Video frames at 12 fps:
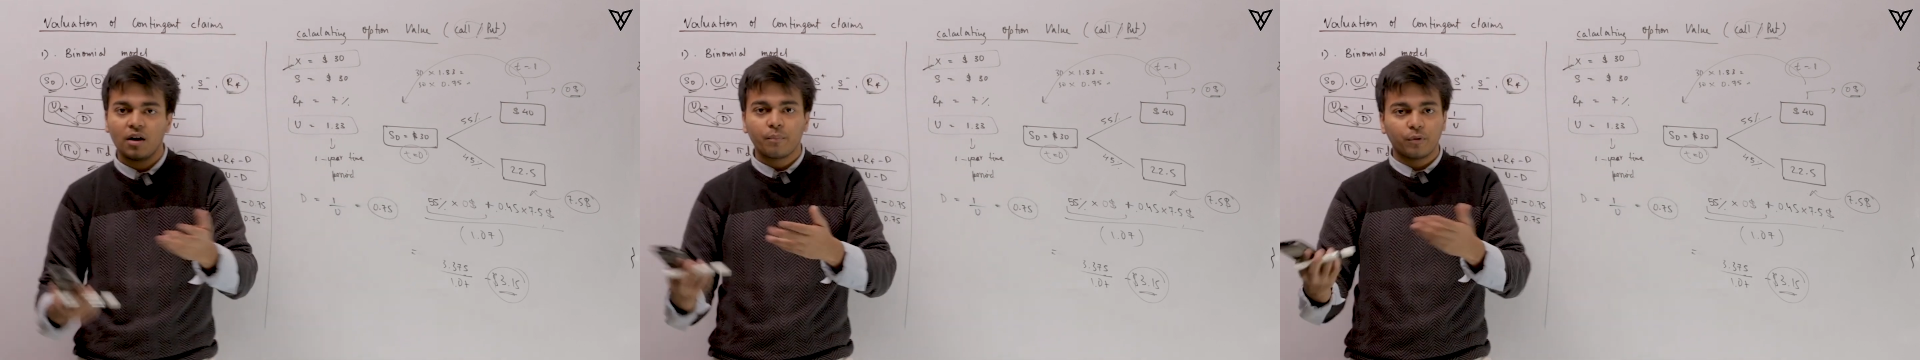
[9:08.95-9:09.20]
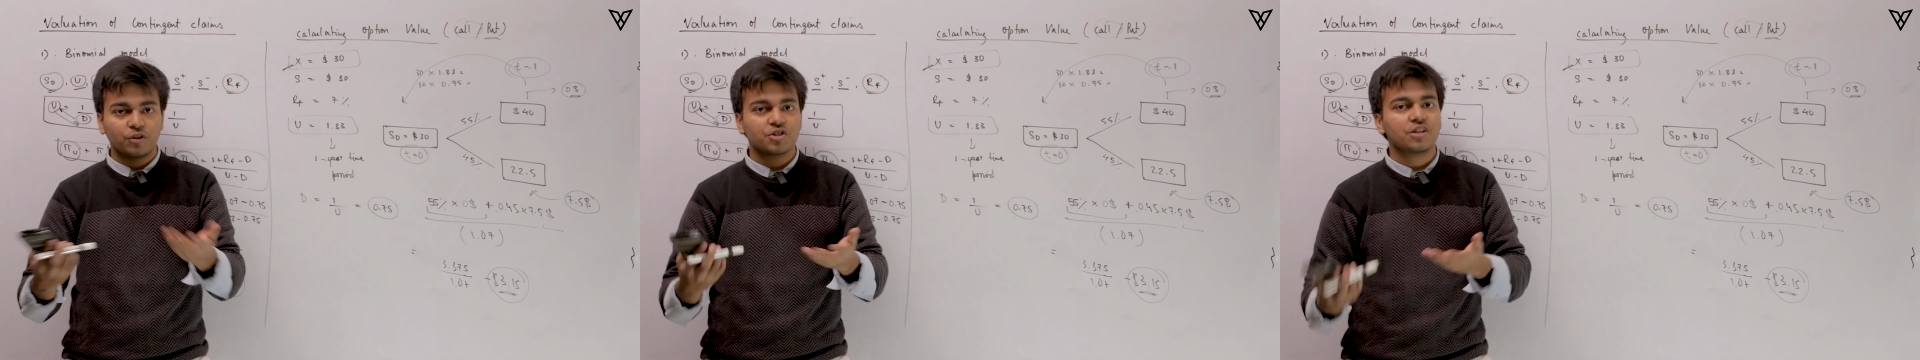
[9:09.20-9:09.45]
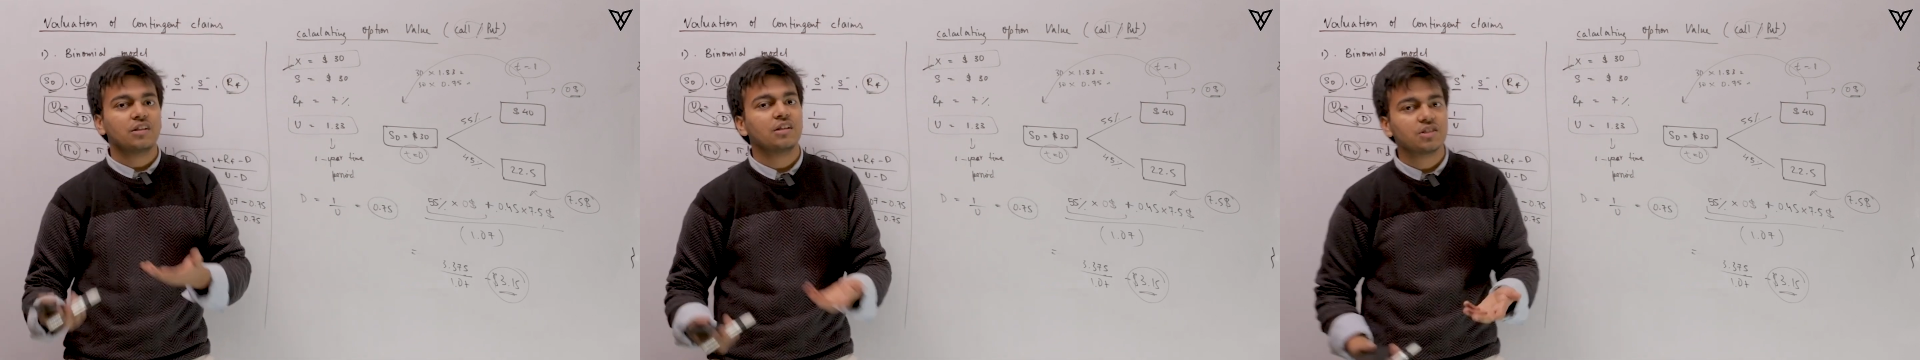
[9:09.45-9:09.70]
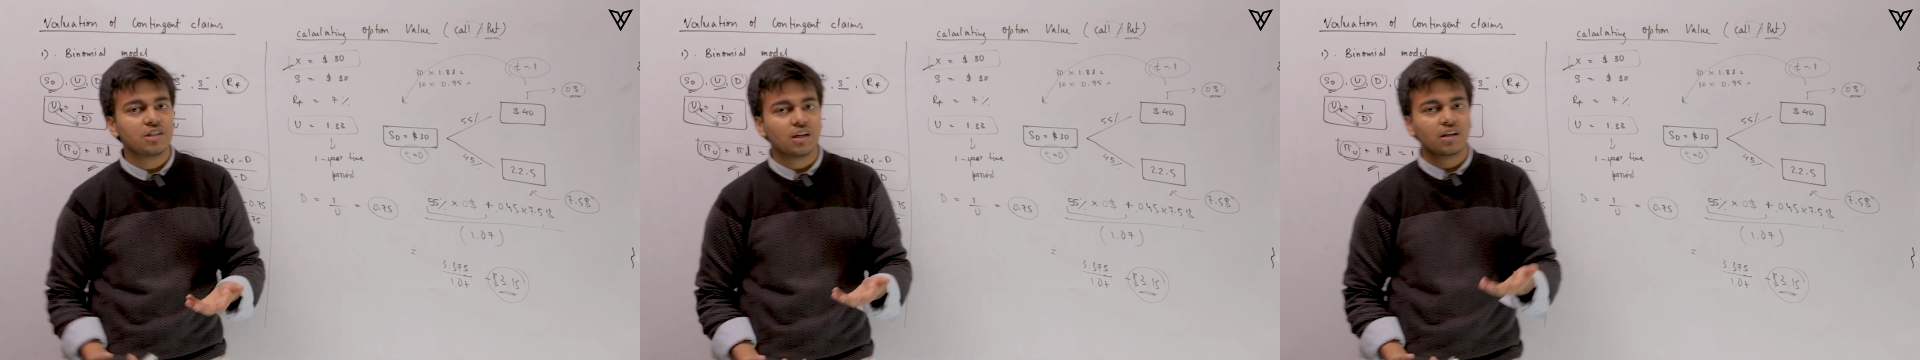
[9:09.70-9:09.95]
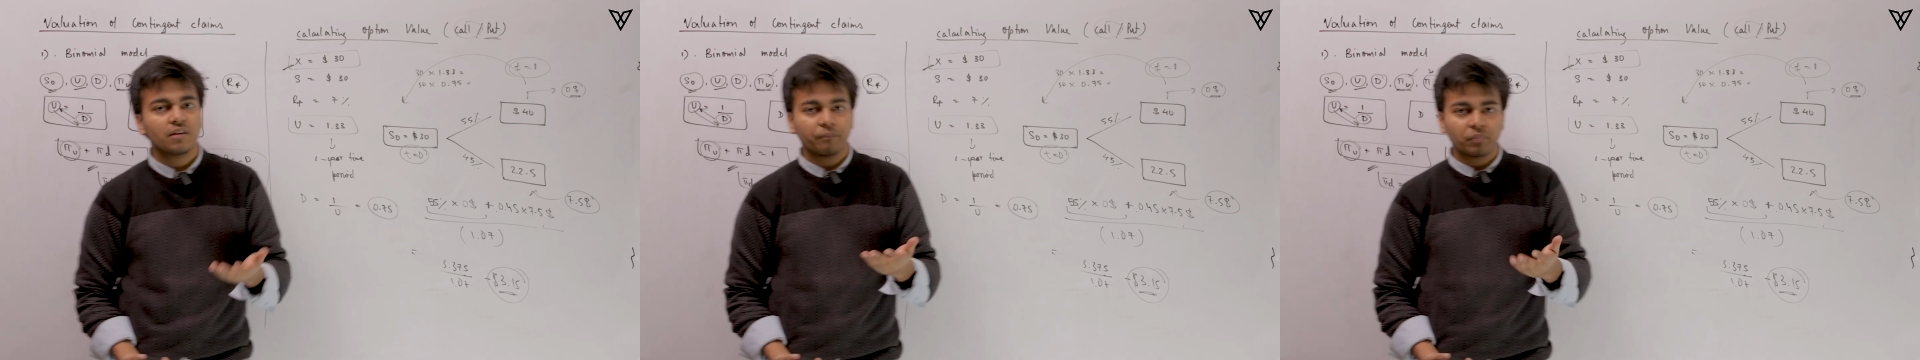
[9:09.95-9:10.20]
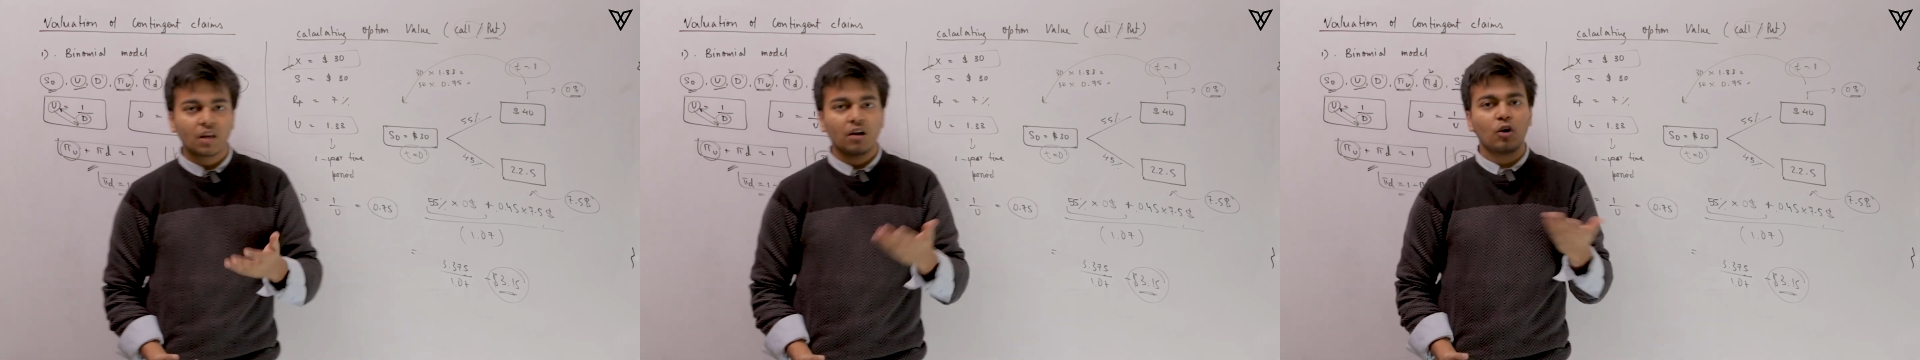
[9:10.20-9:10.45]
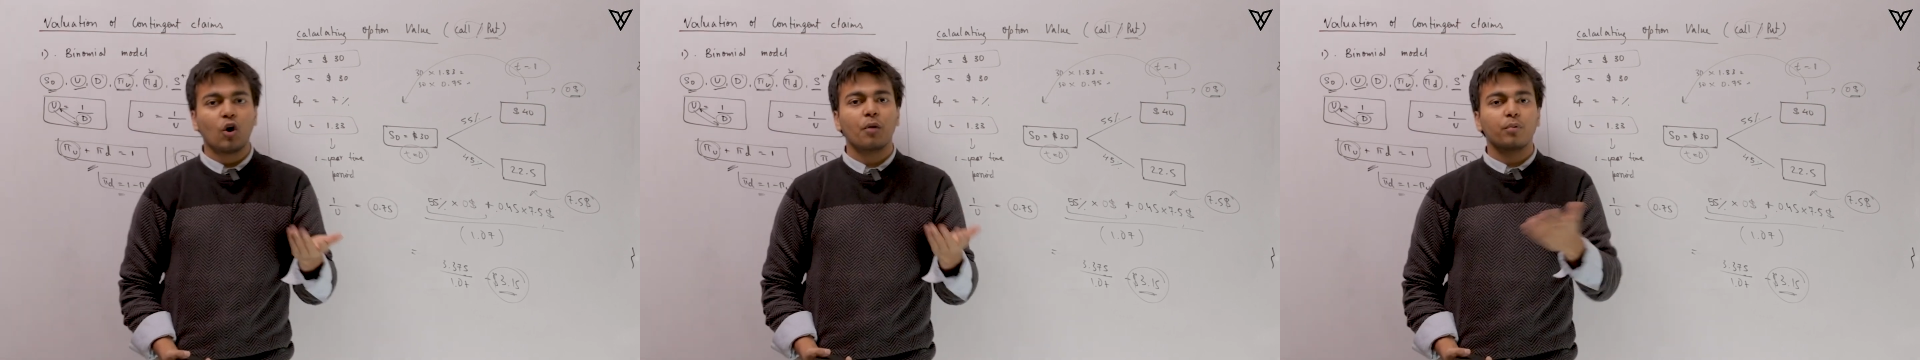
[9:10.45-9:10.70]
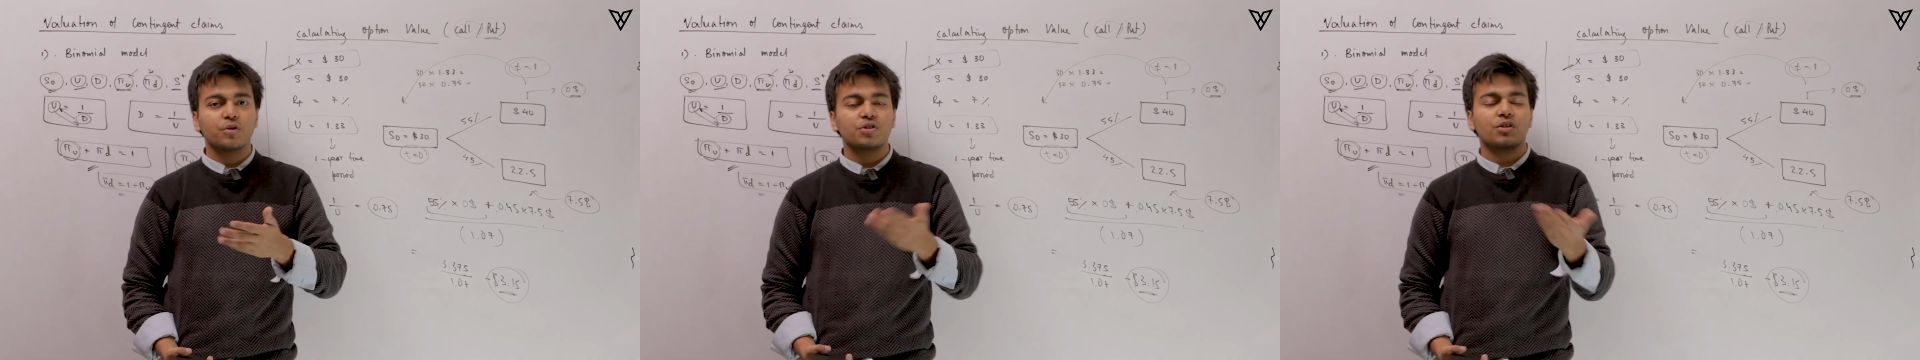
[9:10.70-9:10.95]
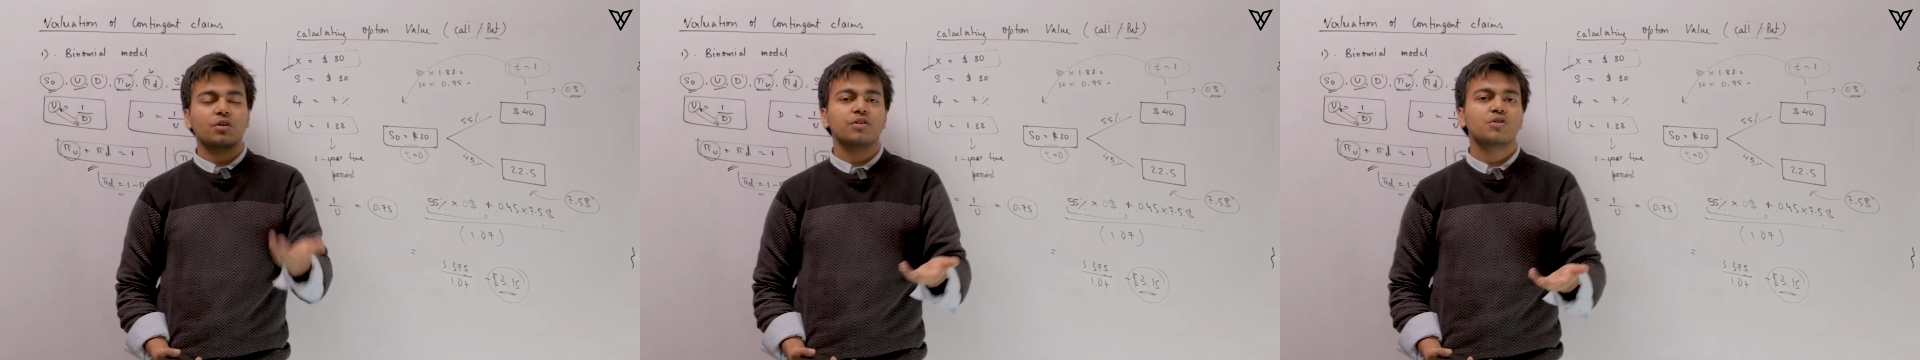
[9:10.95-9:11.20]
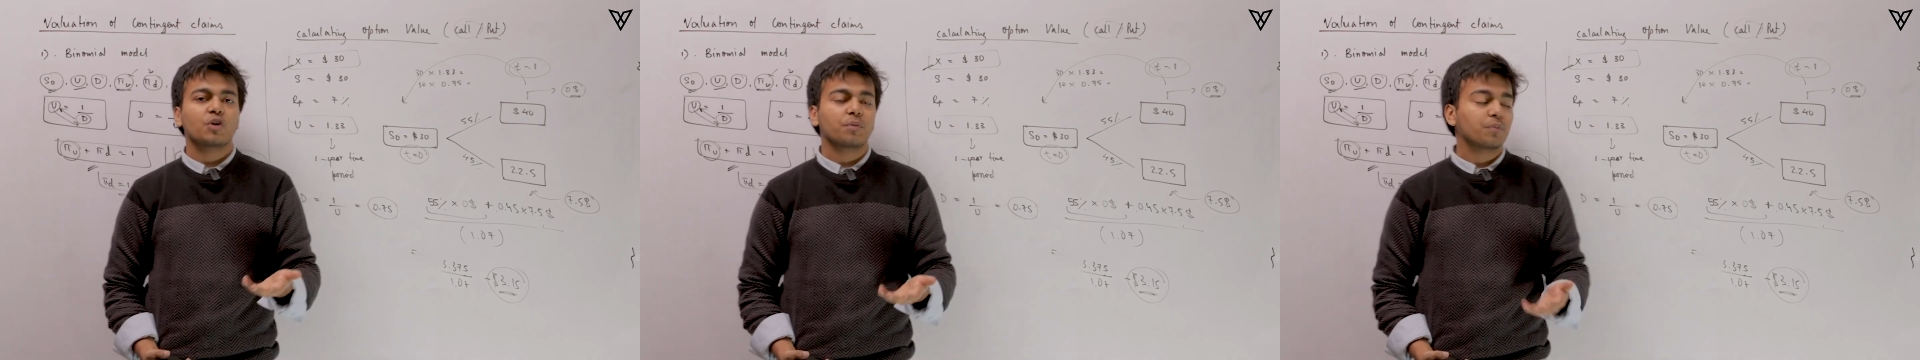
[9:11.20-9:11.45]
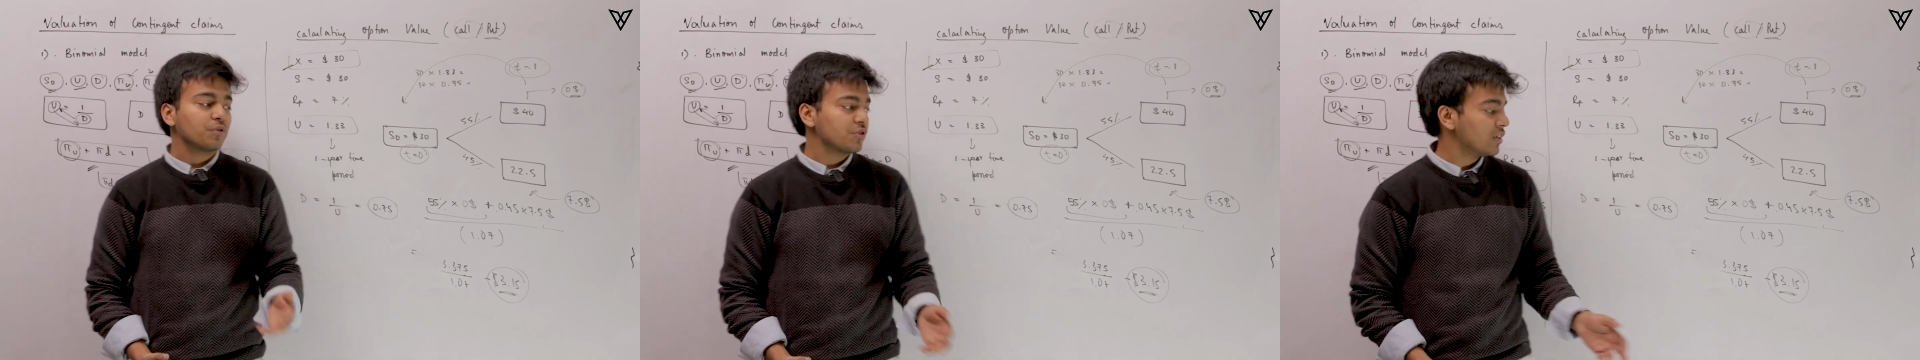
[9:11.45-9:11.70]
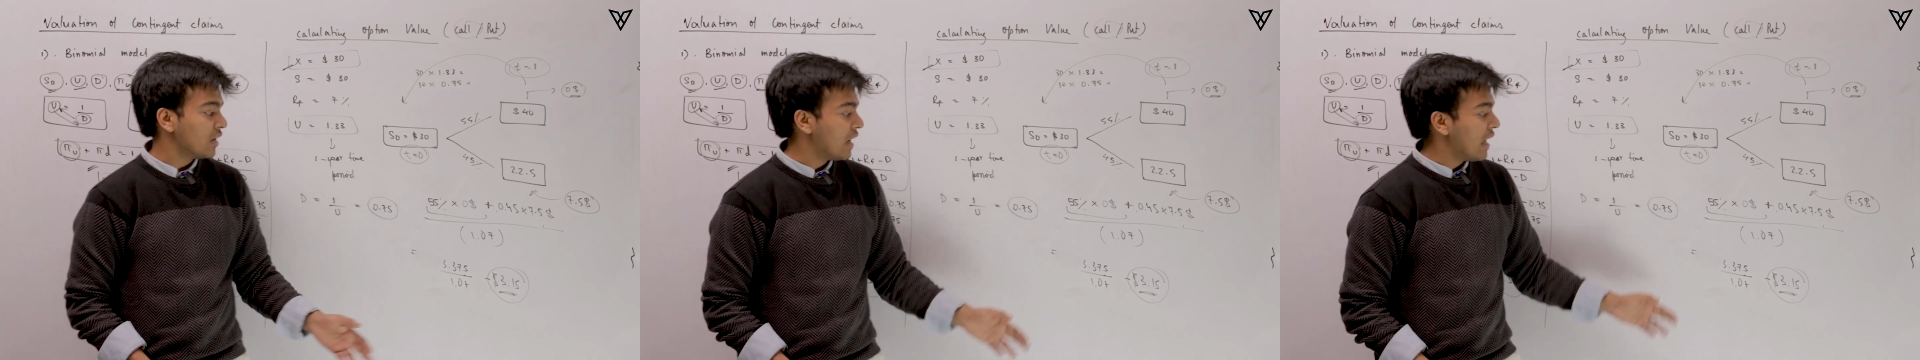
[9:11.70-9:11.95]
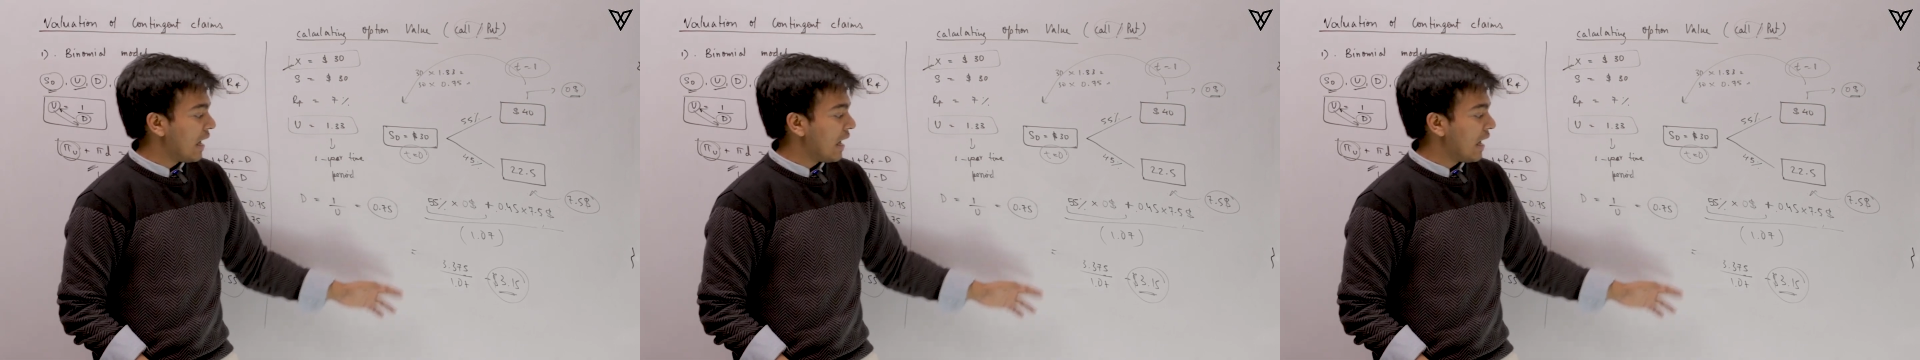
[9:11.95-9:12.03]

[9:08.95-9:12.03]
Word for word: position he is taking long position or the short position